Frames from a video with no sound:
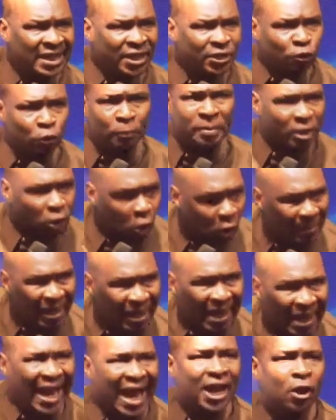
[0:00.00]
to become
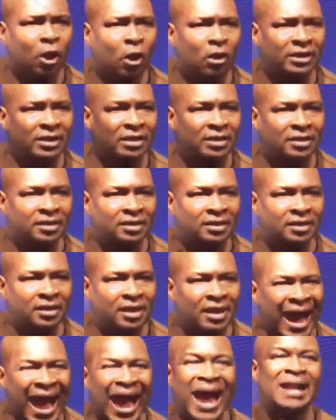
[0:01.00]
a landlord
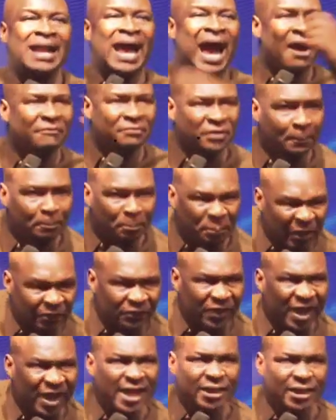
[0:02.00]
and have the
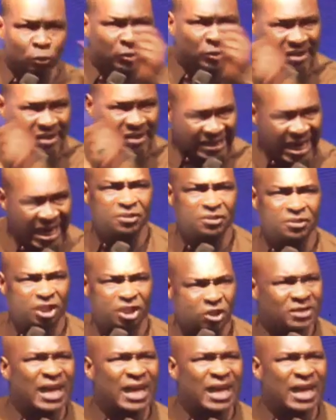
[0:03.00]
privilege to serve Jesus